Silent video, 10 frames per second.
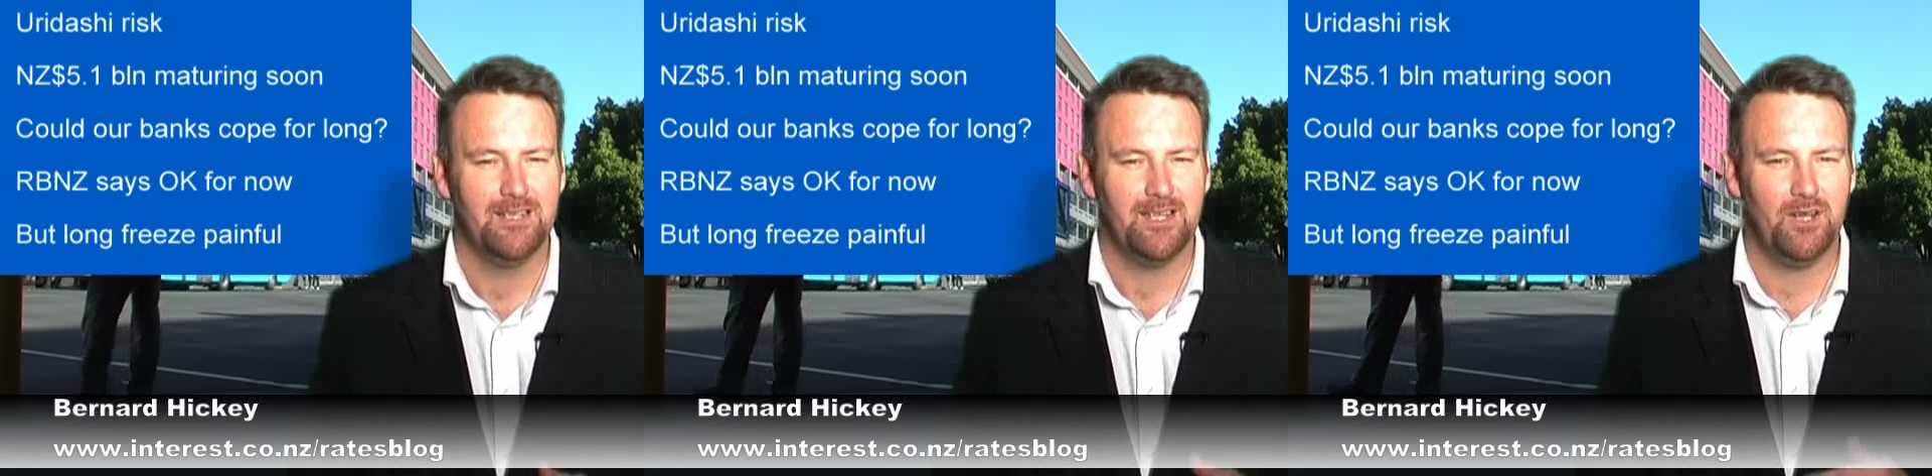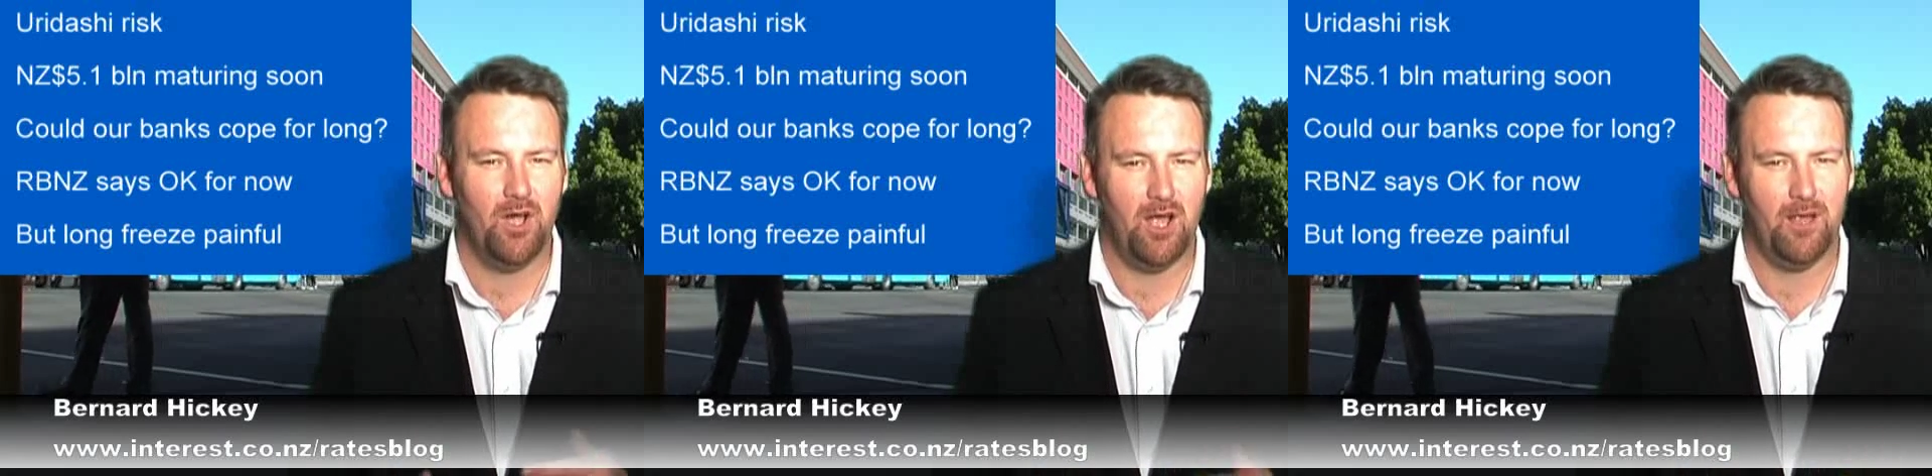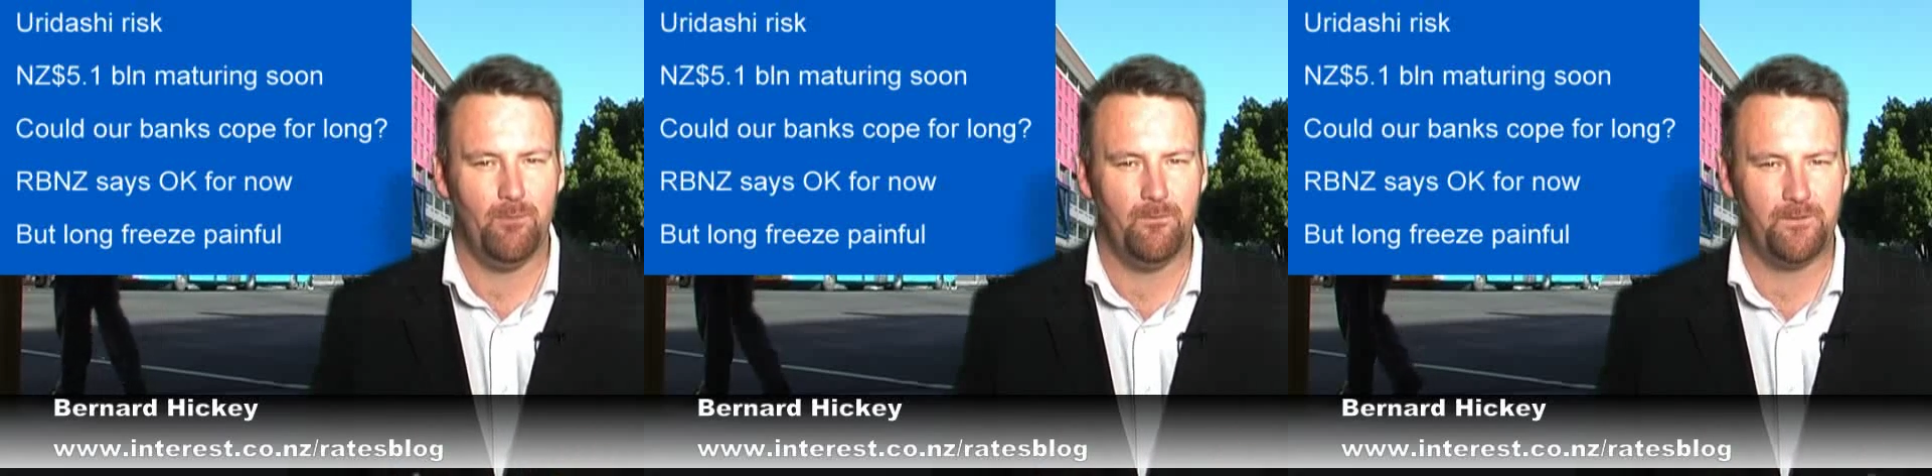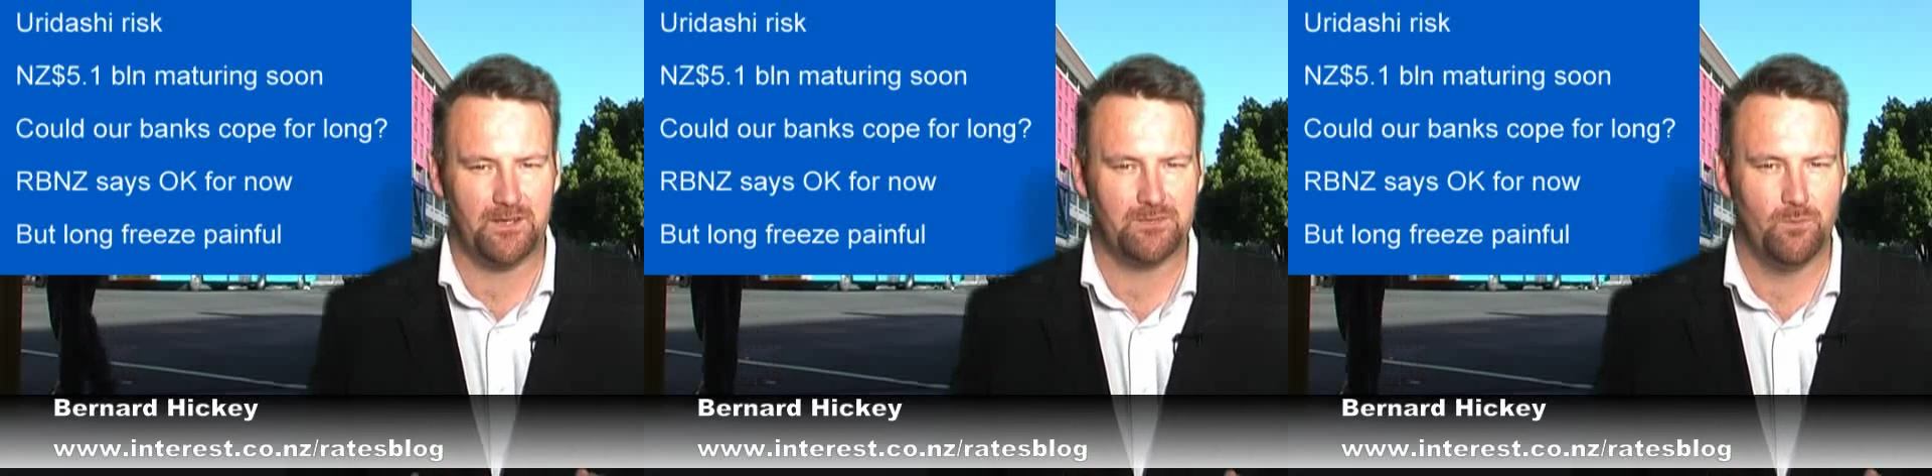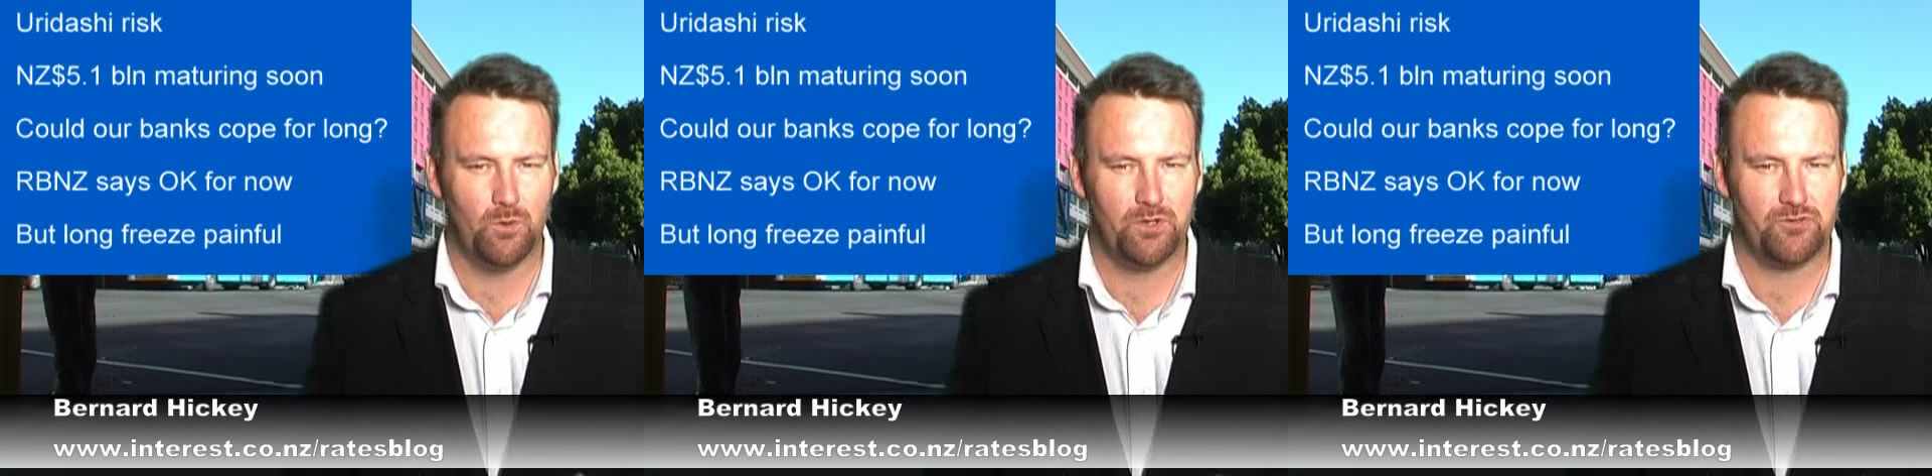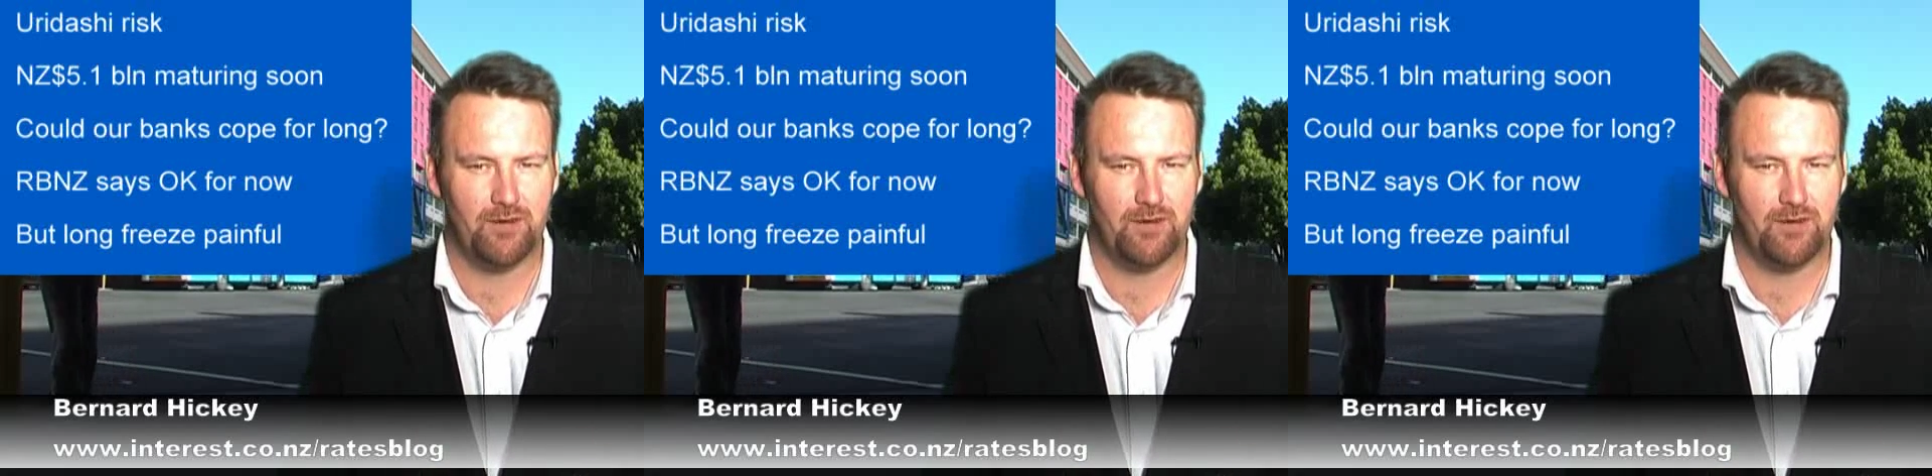in higher fixed mortgage